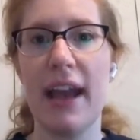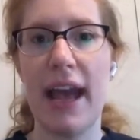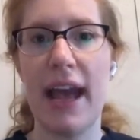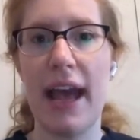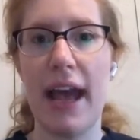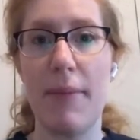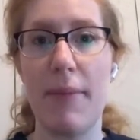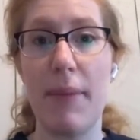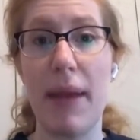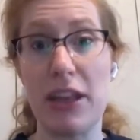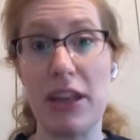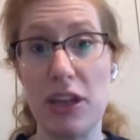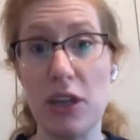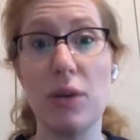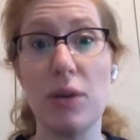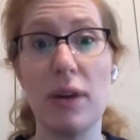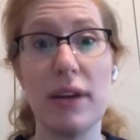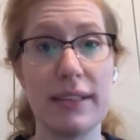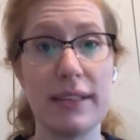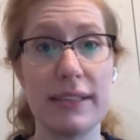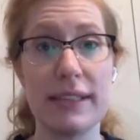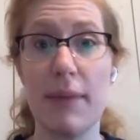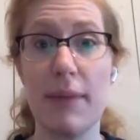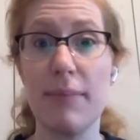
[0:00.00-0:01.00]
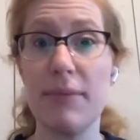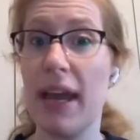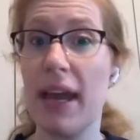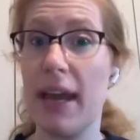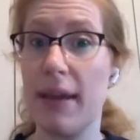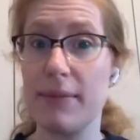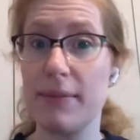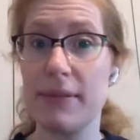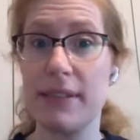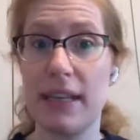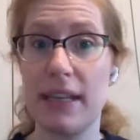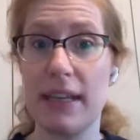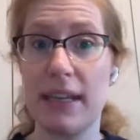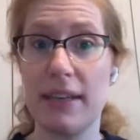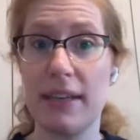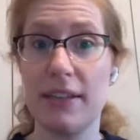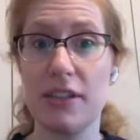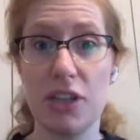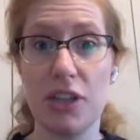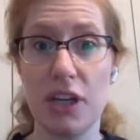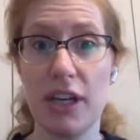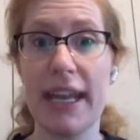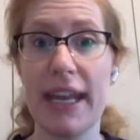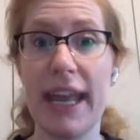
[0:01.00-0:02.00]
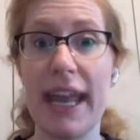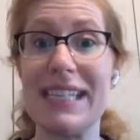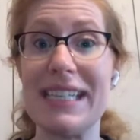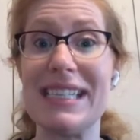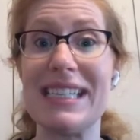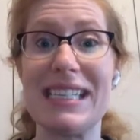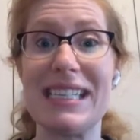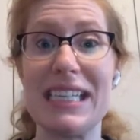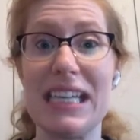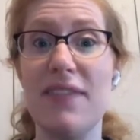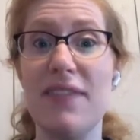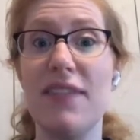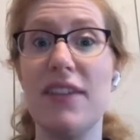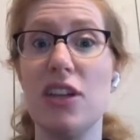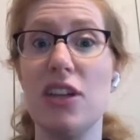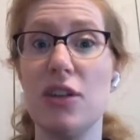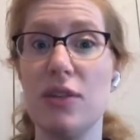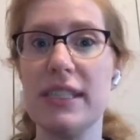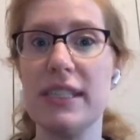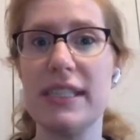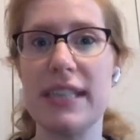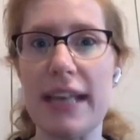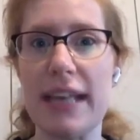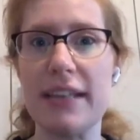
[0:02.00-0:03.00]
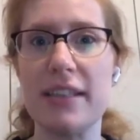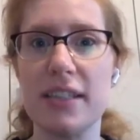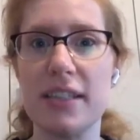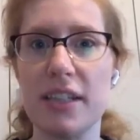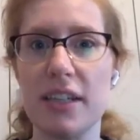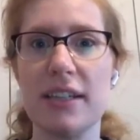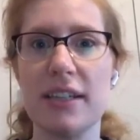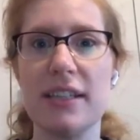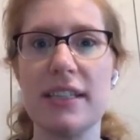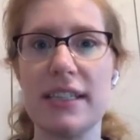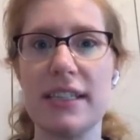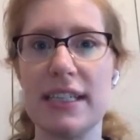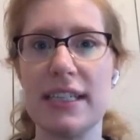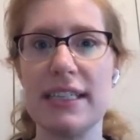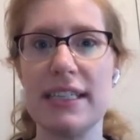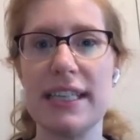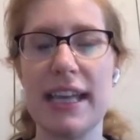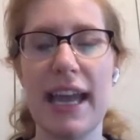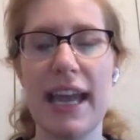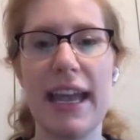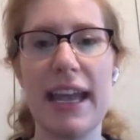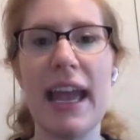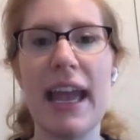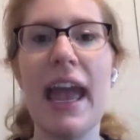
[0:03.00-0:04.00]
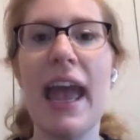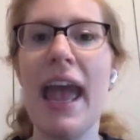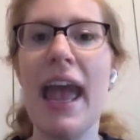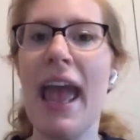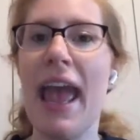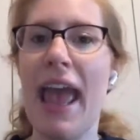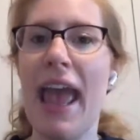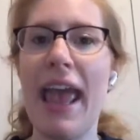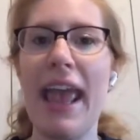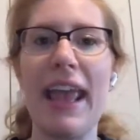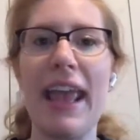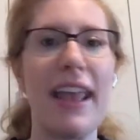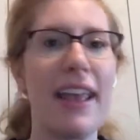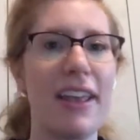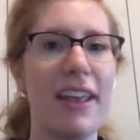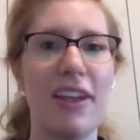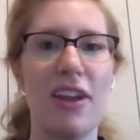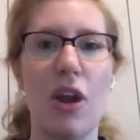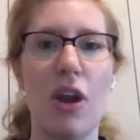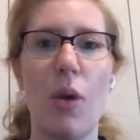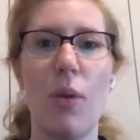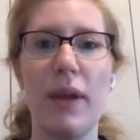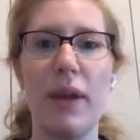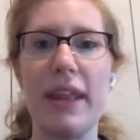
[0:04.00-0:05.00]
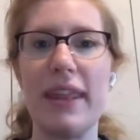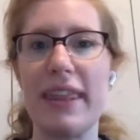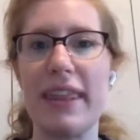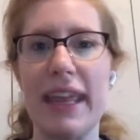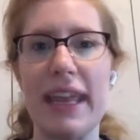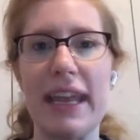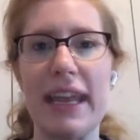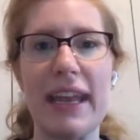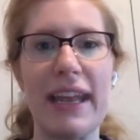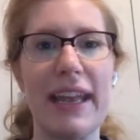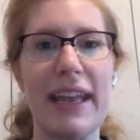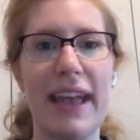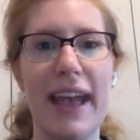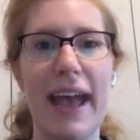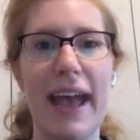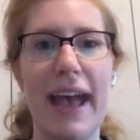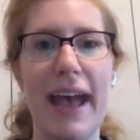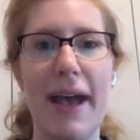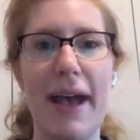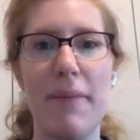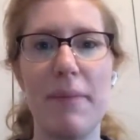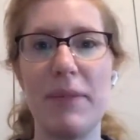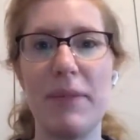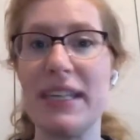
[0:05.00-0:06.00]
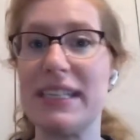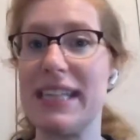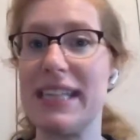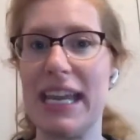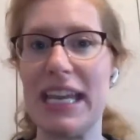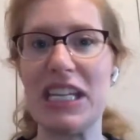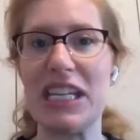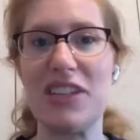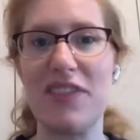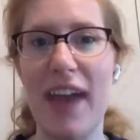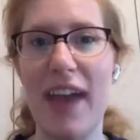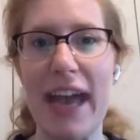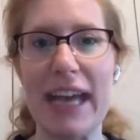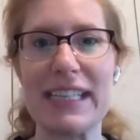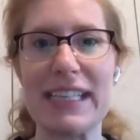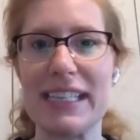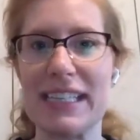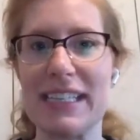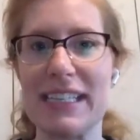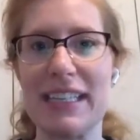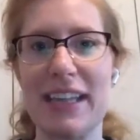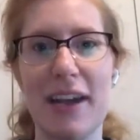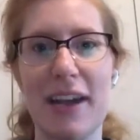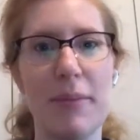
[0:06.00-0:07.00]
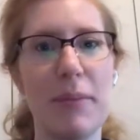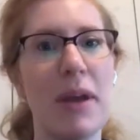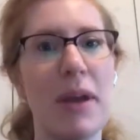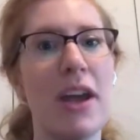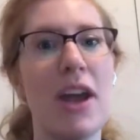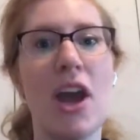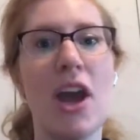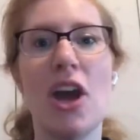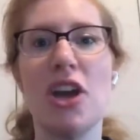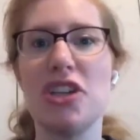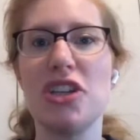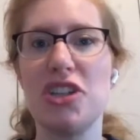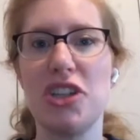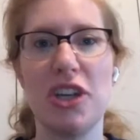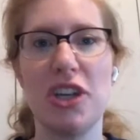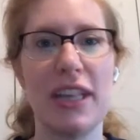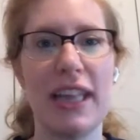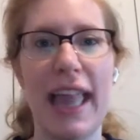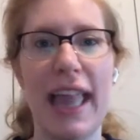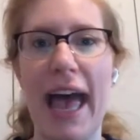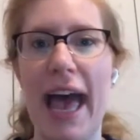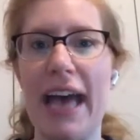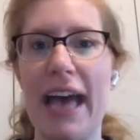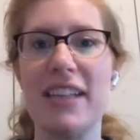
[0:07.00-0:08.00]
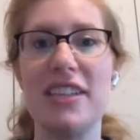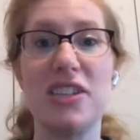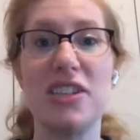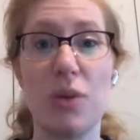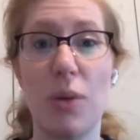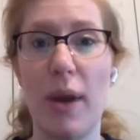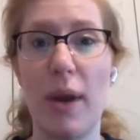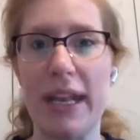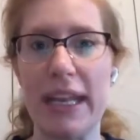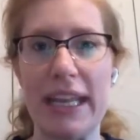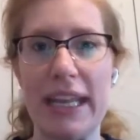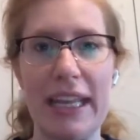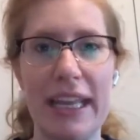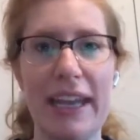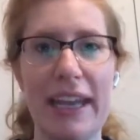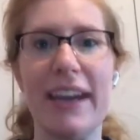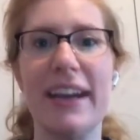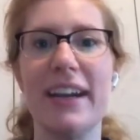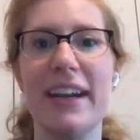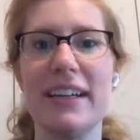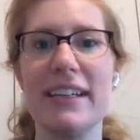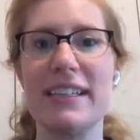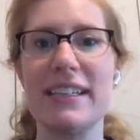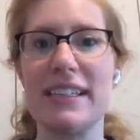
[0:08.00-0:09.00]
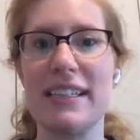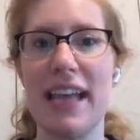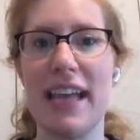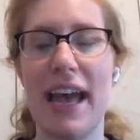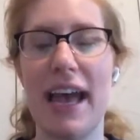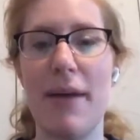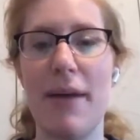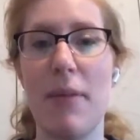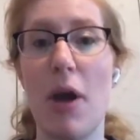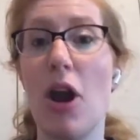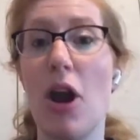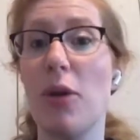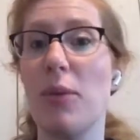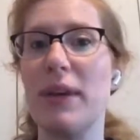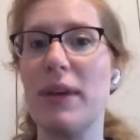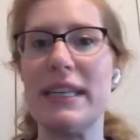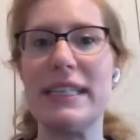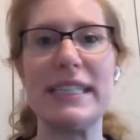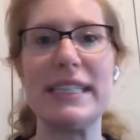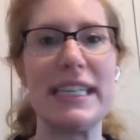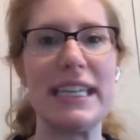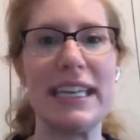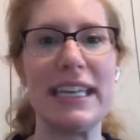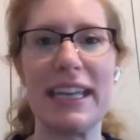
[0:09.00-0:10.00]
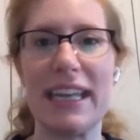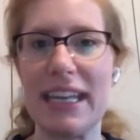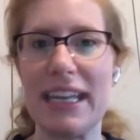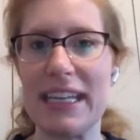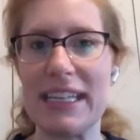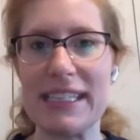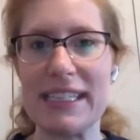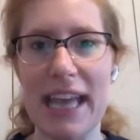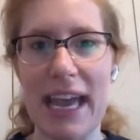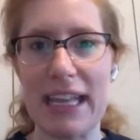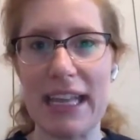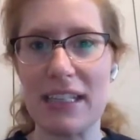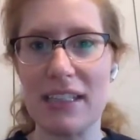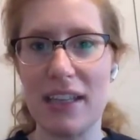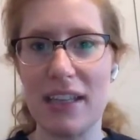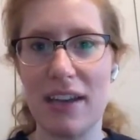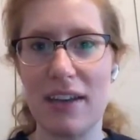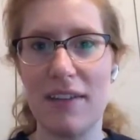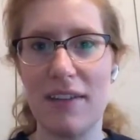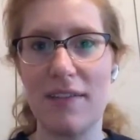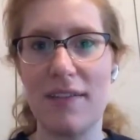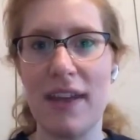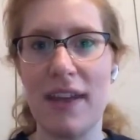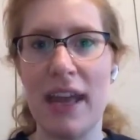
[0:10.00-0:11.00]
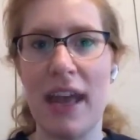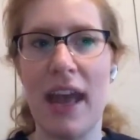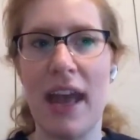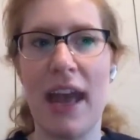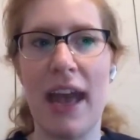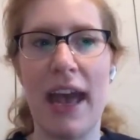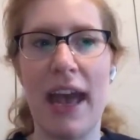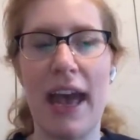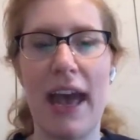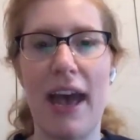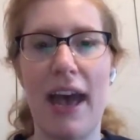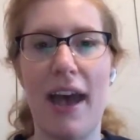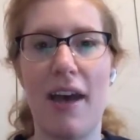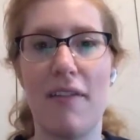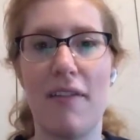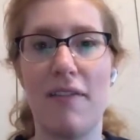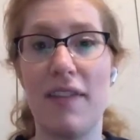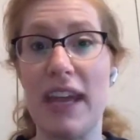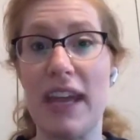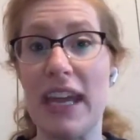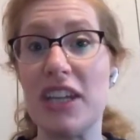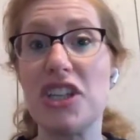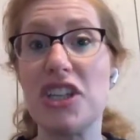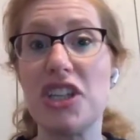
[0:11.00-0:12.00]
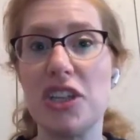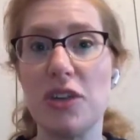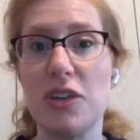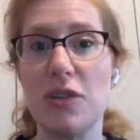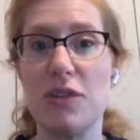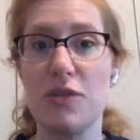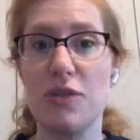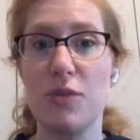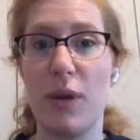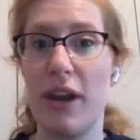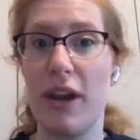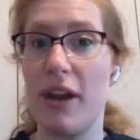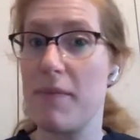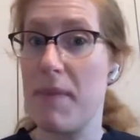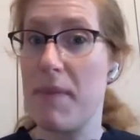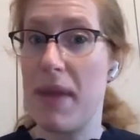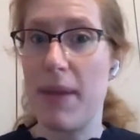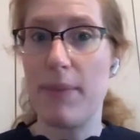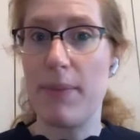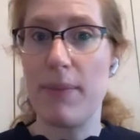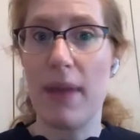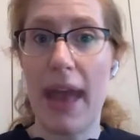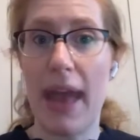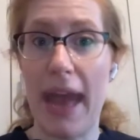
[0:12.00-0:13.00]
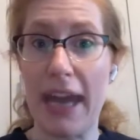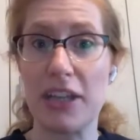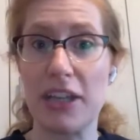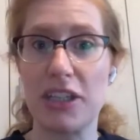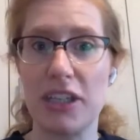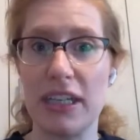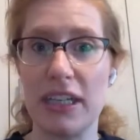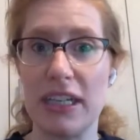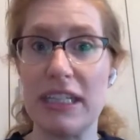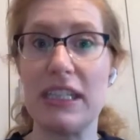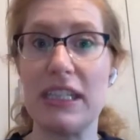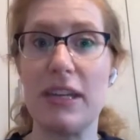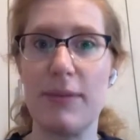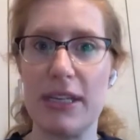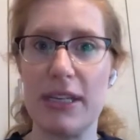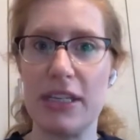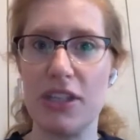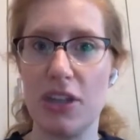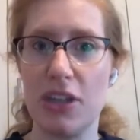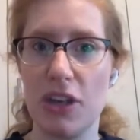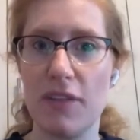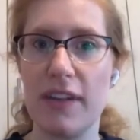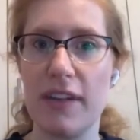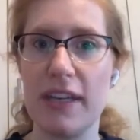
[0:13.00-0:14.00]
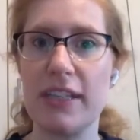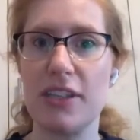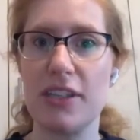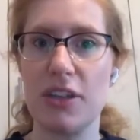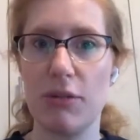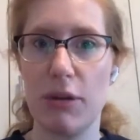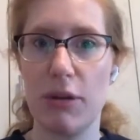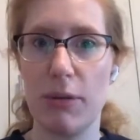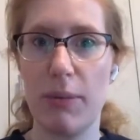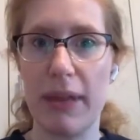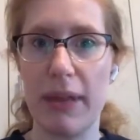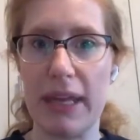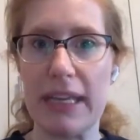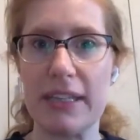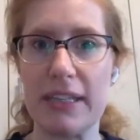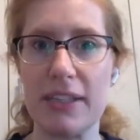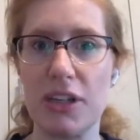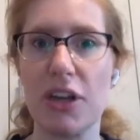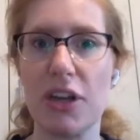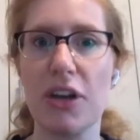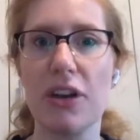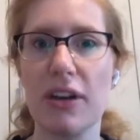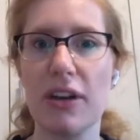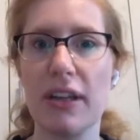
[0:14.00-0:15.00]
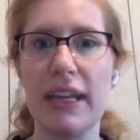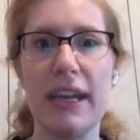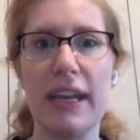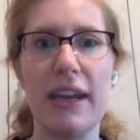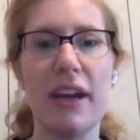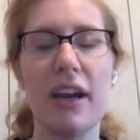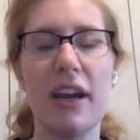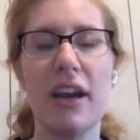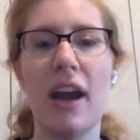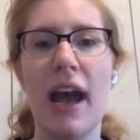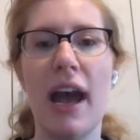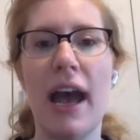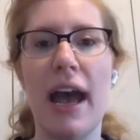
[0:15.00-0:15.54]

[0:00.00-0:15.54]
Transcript: And you sometimes, in certain cases, even use sensors to say, hey, we think this HVAC system should last 20 years. Are we seeing any signs of issues where it may actually need to be serviced or replaced earlier?